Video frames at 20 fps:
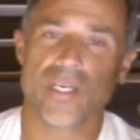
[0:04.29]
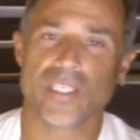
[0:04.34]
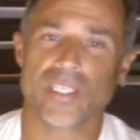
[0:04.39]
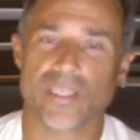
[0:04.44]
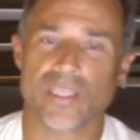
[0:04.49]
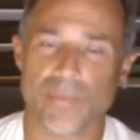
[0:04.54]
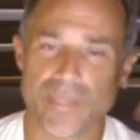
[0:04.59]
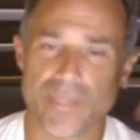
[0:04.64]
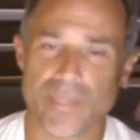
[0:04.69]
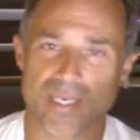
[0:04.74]

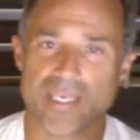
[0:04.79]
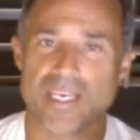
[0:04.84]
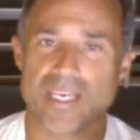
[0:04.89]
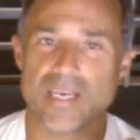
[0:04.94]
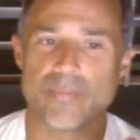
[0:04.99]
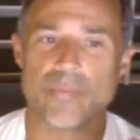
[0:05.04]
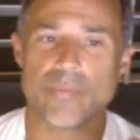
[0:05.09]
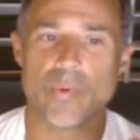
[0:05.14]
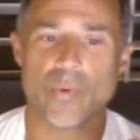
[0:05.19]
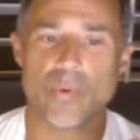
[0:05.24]
some of the
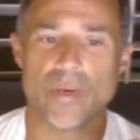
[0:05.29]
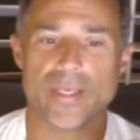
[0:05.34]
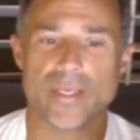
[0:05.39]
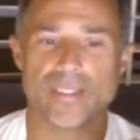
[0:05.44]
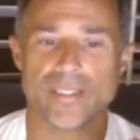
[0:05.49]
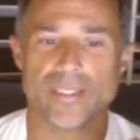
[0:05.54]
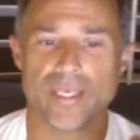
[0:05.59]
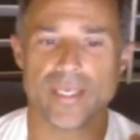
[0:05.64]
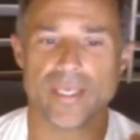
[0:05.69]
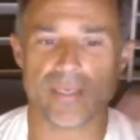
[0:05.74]
key
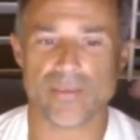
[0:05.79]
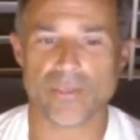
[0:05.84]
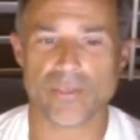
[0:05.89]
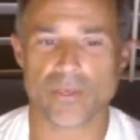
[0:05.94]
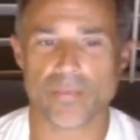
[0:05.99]
points that